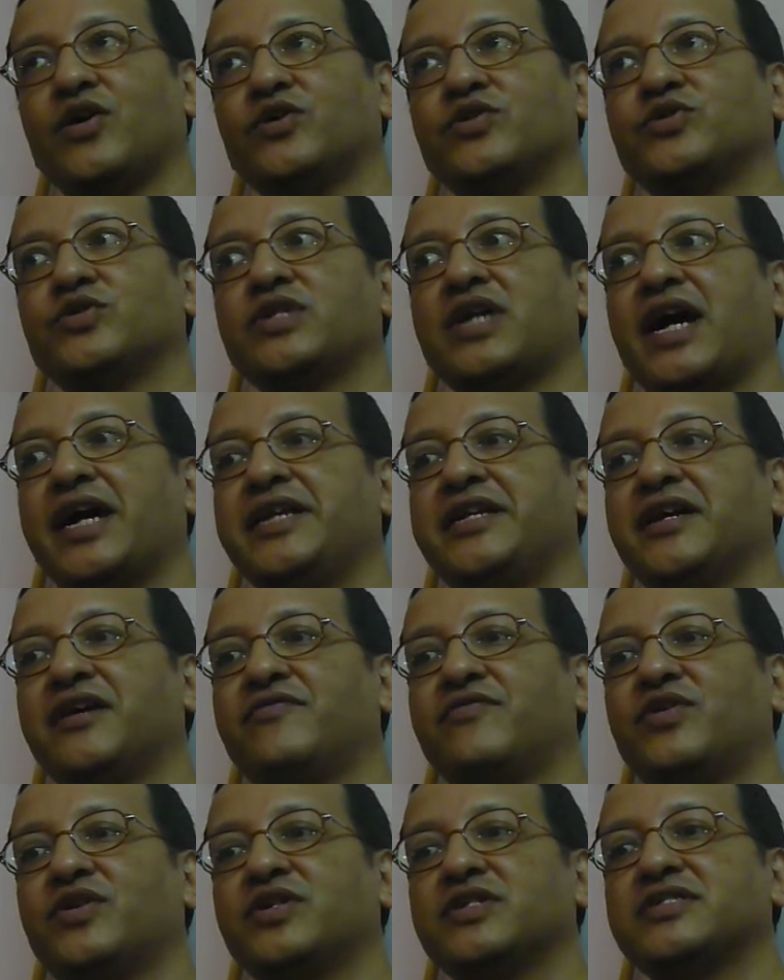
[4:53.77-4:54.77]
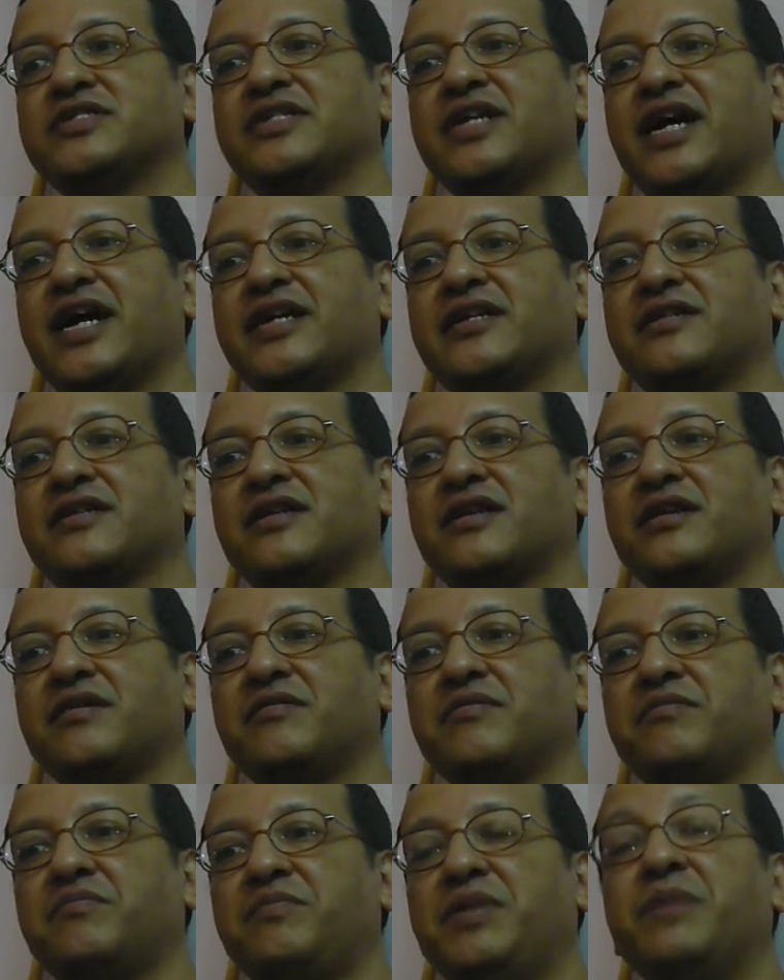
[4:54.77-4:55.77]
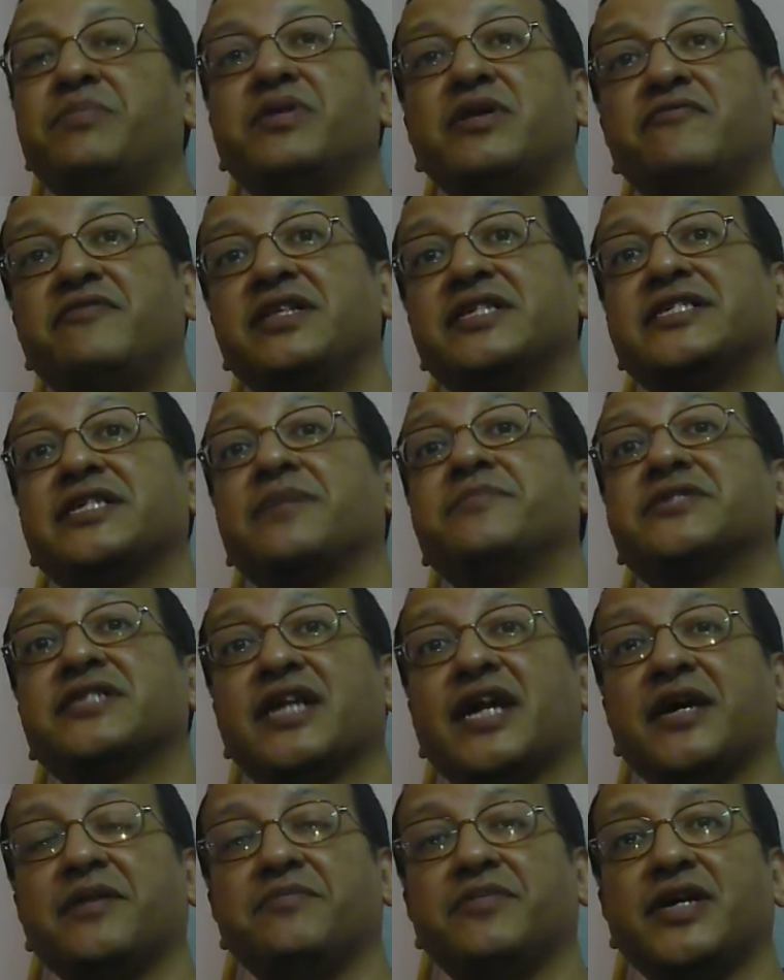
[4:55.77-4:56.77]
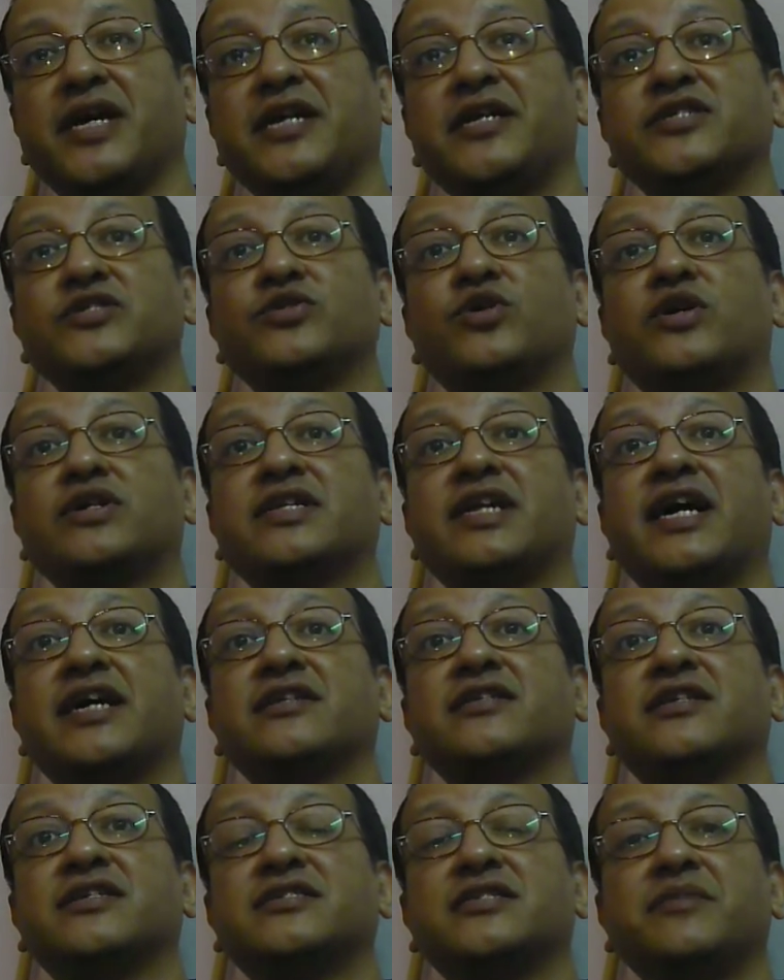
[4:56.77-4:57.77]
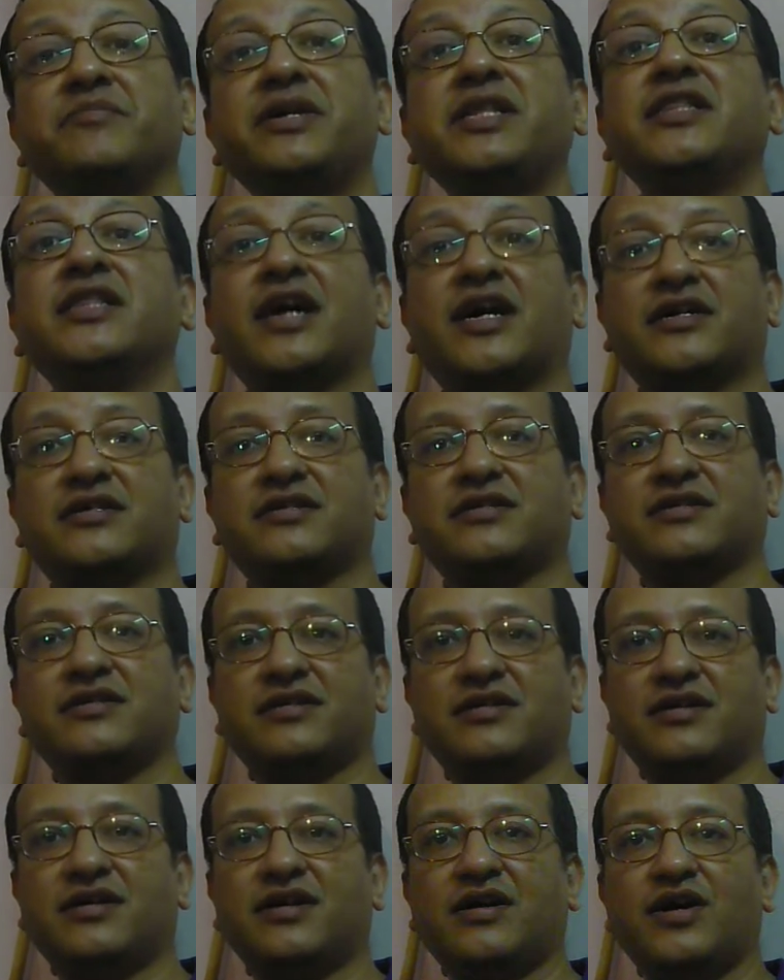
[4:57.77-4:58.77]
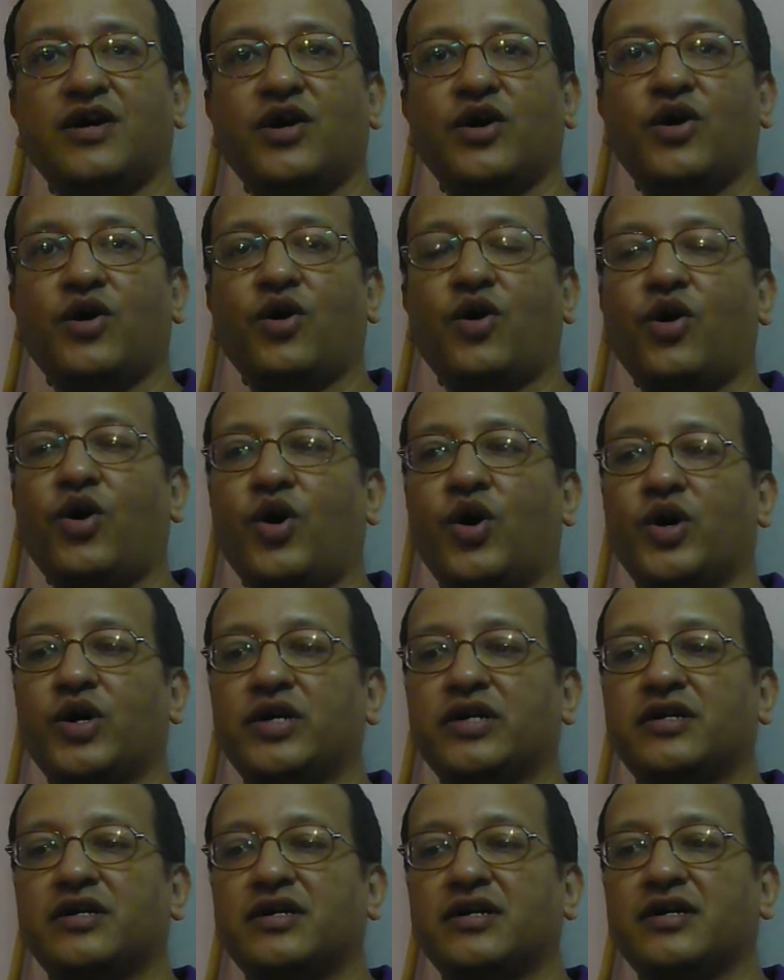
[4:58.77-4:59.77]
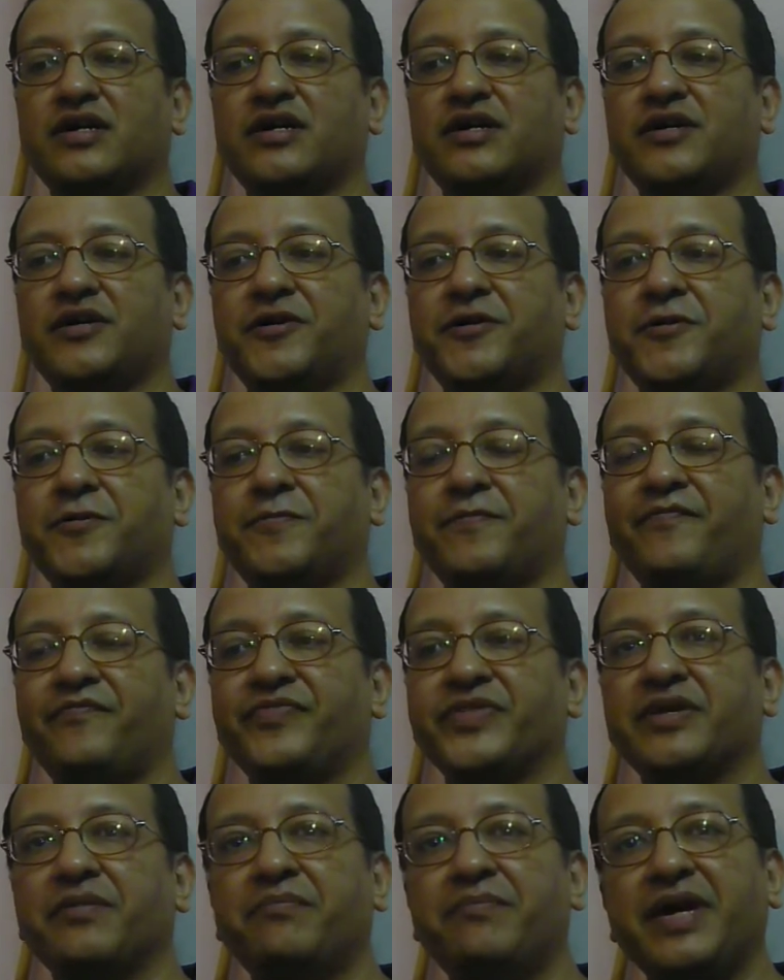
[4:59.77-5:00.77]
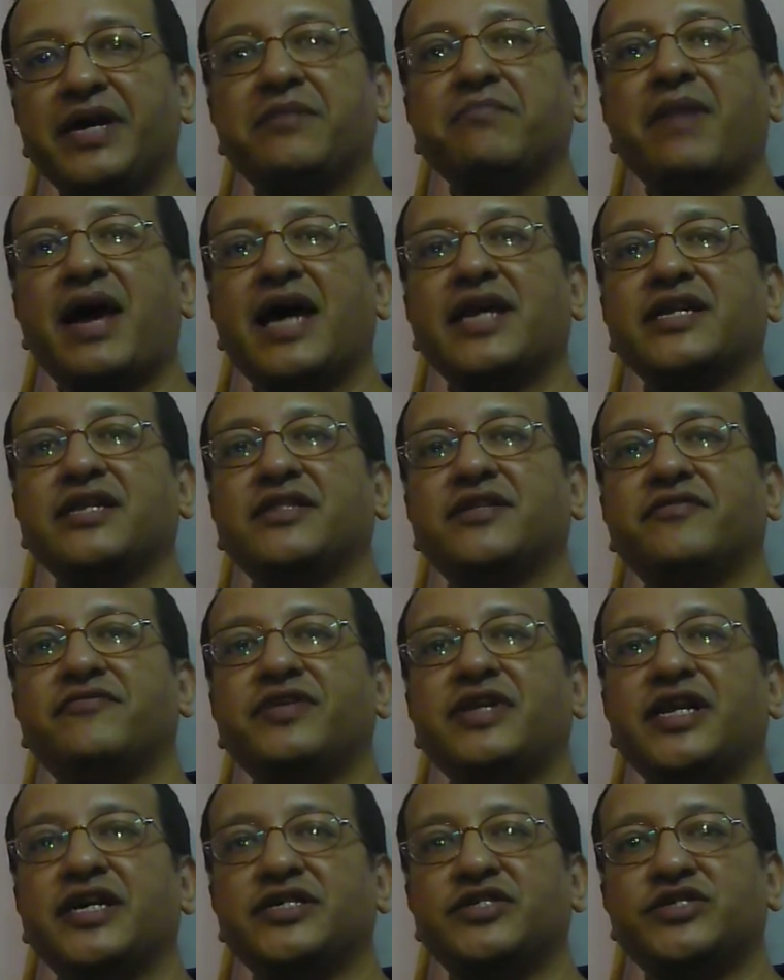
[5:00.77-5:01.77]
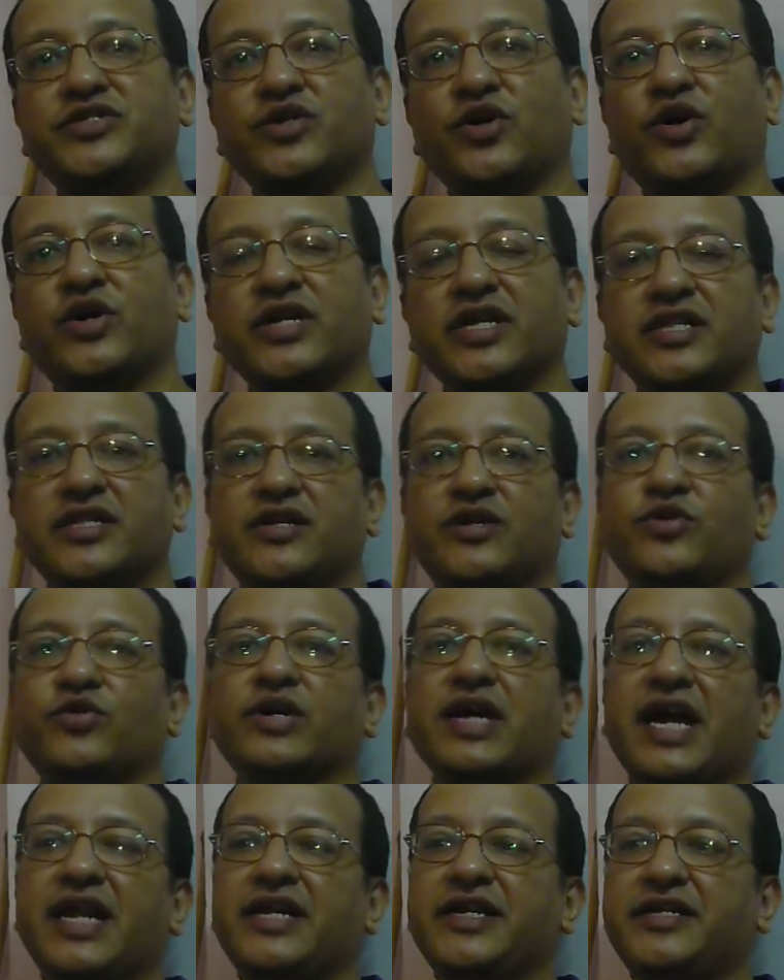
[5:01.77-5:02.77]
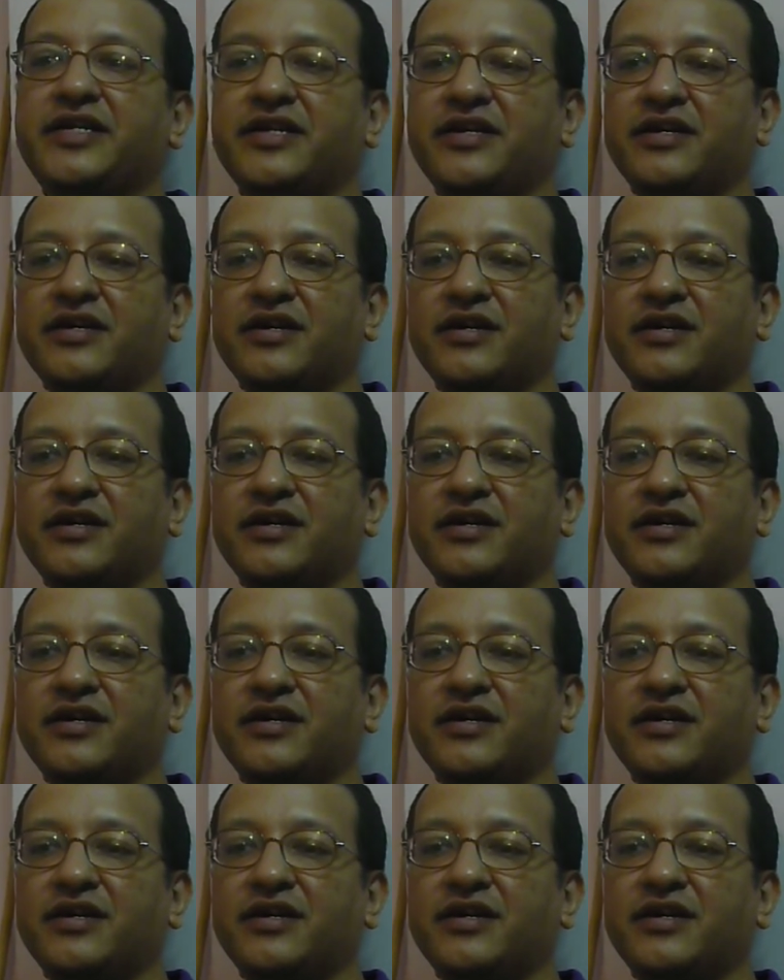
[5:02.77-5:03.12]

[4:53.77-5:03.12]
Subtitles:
So the idea was that people will subscribe. It is not that the zamindar or the big man in the village or in the locality